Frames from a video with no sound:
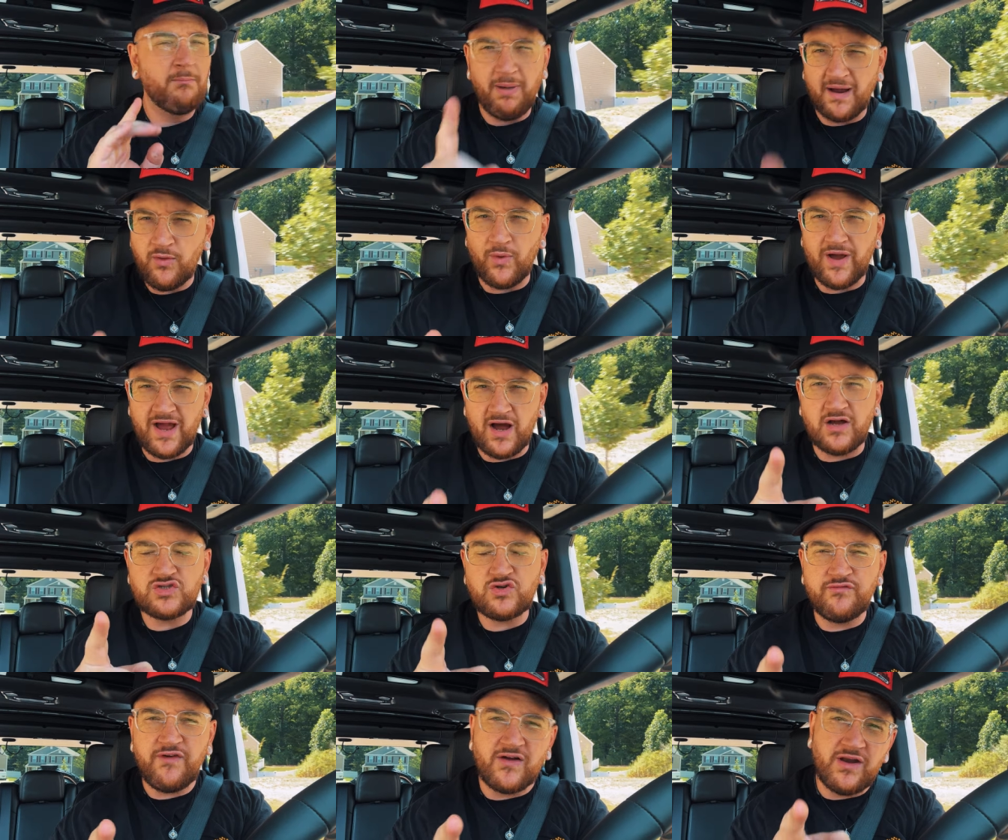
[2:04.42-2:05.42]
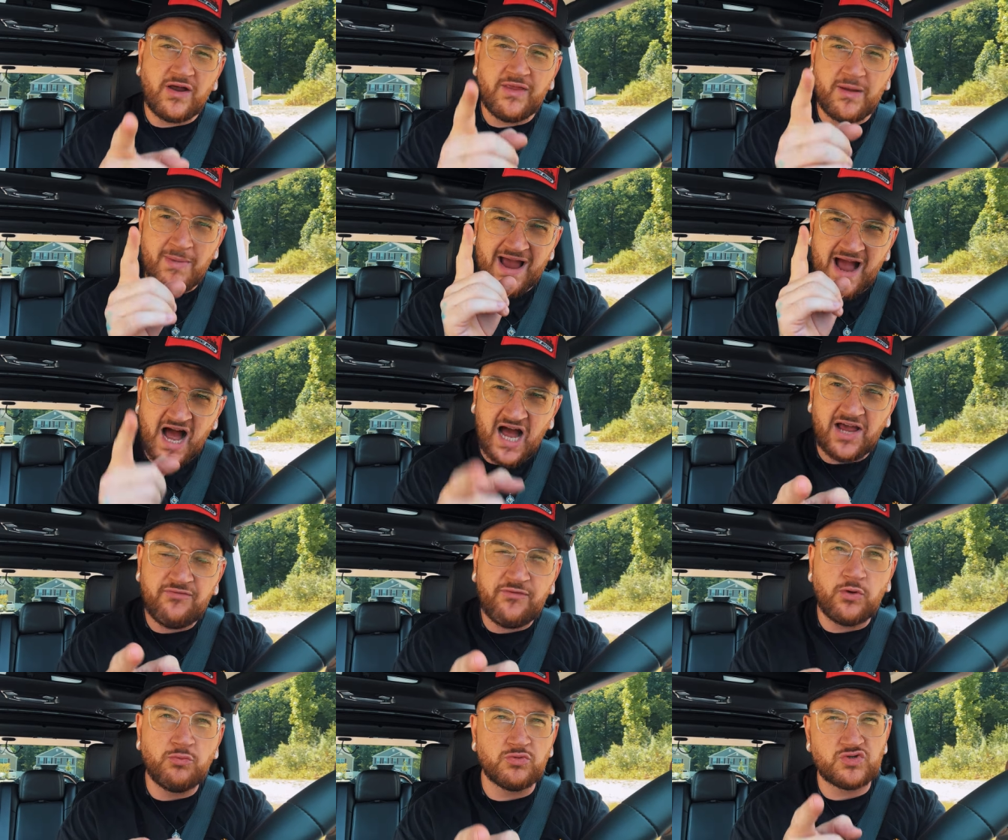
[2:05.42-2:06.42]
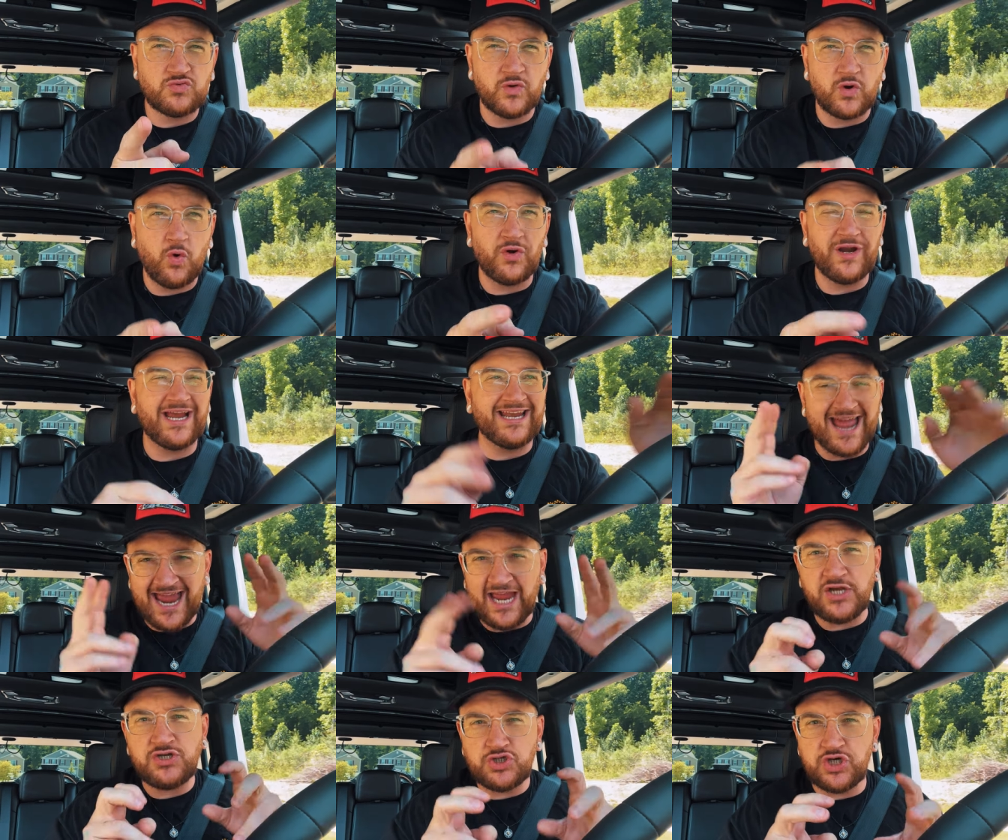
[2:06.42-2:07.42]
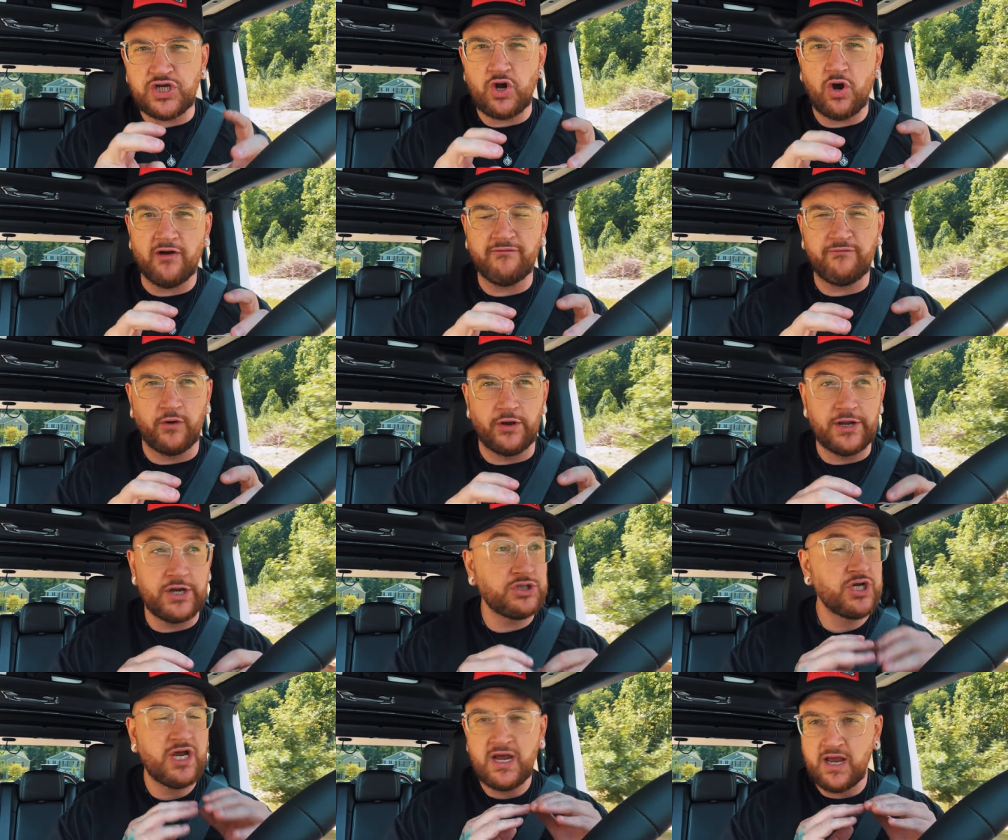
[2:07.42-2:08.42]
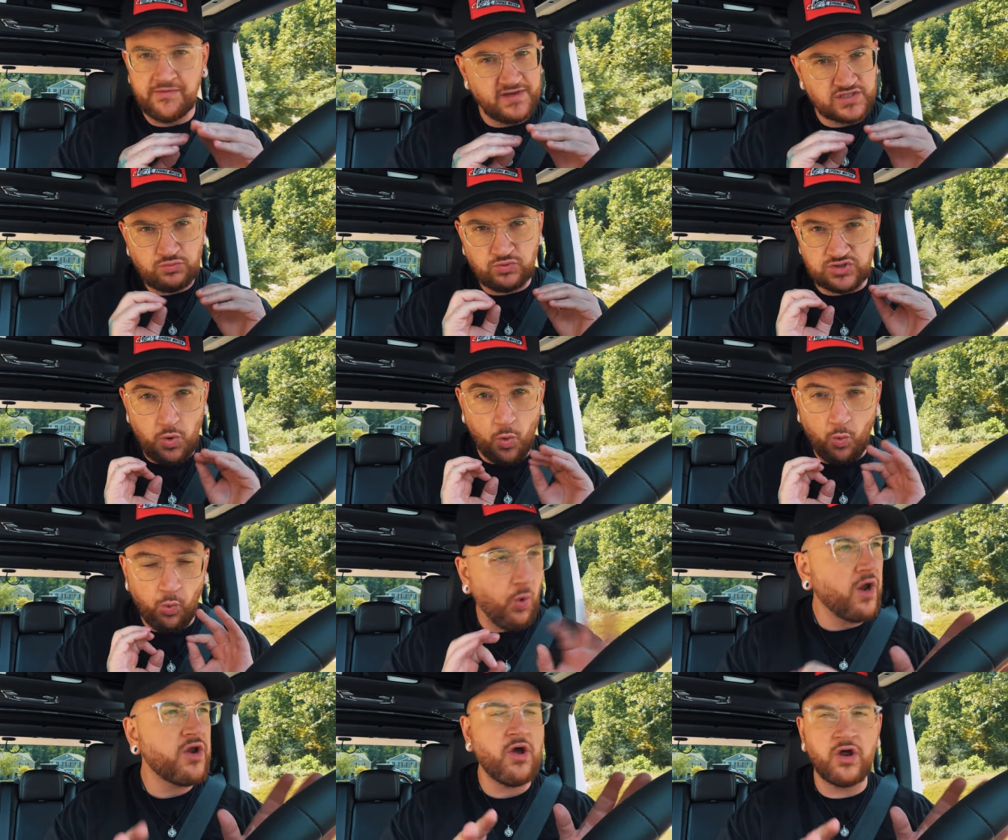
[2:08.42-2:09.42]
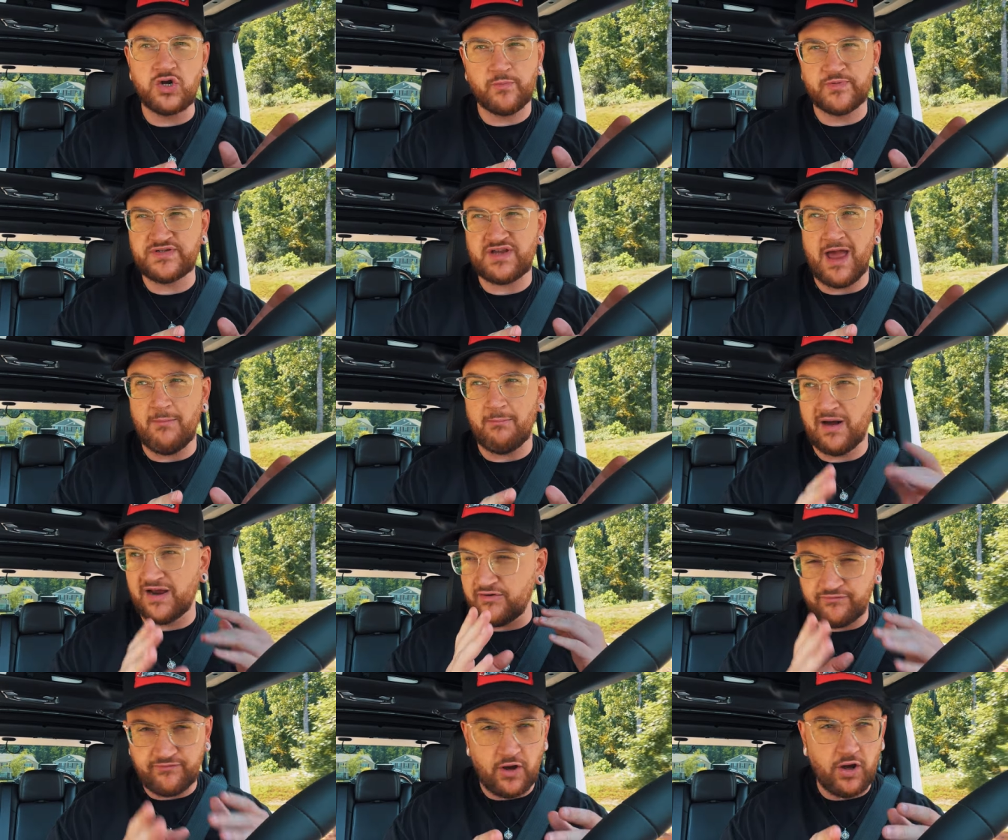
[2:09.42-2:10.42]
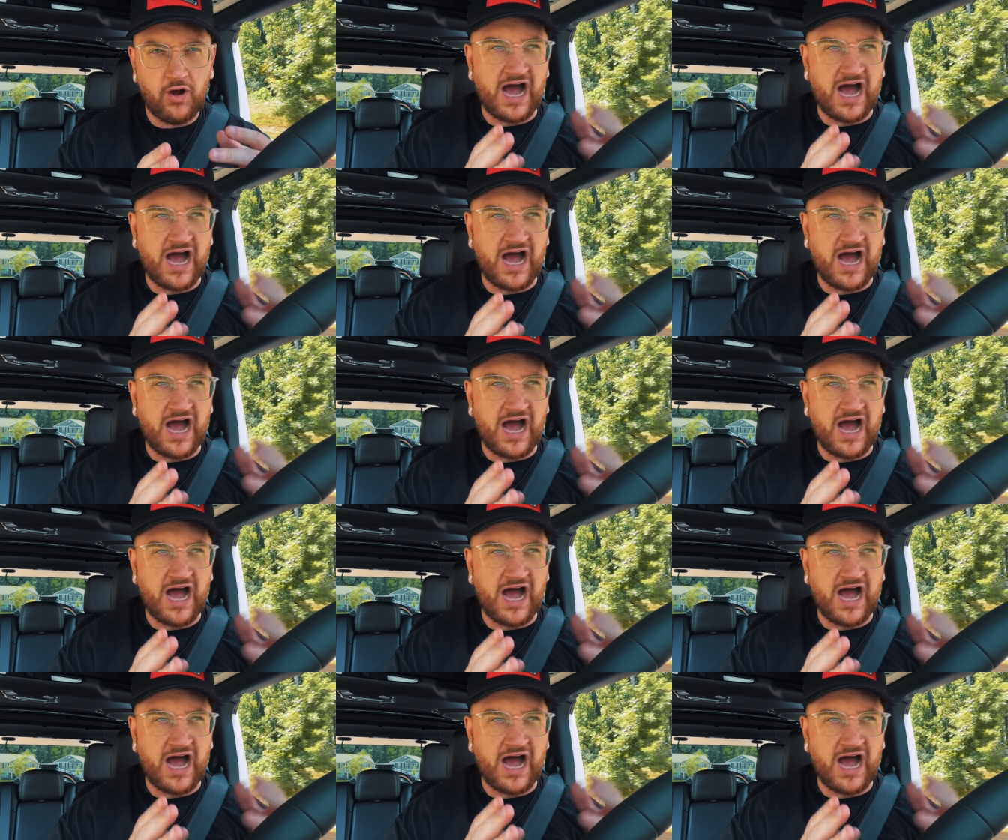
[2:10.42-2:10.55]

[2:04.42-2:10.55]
By the way, I also found out that my iPhone was recording in HDR footage, and this was 100% by default.